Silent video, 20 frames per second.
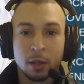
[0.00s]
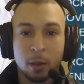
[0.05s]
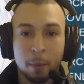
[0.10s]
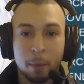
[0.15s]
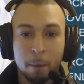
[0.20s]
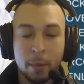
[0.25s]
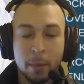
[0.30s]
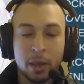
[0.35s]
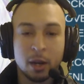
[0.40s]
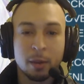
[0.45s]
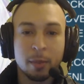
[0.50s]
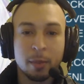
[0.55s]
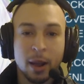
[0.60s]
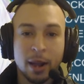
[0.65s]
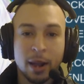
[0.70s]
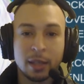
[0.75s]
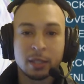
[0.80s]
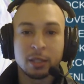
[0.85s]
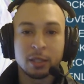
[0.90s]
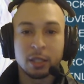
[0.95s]

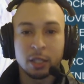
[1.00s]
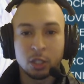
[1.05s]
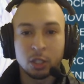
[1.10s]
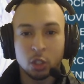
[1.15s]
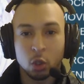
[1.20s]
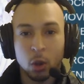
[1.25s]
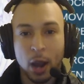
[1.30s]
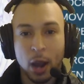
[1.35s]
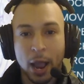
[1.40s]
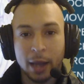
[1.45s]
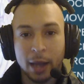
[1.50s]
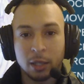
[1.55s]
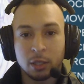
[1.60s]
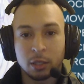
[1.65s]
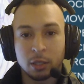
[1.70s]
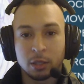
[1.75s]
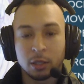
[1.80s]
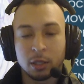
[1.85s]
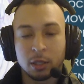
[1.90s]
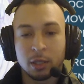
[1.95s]
Minimize the
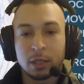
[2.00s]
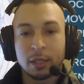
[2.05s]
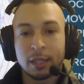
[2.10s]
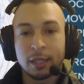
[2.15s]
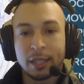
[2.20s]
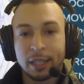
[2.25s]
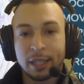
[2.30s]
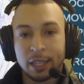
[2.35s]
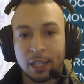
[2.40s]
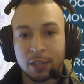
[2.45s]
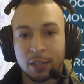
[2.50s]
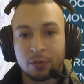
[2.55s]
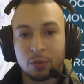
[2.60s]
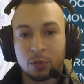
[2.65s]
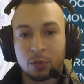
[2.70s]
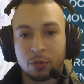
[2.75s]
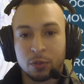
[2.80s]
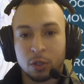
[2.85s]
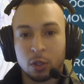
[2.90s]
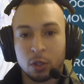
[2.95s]
interaction if you
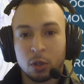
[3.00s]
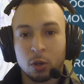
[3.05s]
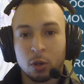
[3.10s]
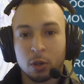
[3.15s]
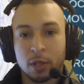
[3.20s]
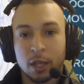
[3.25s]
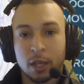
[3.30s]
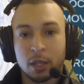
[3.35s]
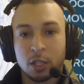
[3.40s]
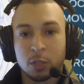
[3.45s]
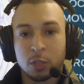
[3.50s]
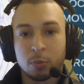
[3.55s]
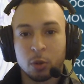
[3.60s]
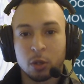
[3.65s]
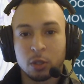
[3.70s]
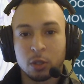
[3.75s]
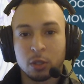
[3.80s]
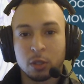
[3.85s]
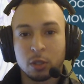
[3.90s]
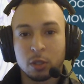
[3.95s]
feel that this
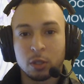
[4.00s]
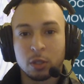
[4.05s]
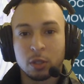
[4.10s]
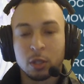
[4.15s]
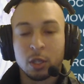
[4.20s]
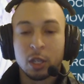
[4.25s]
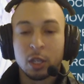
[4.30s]
person,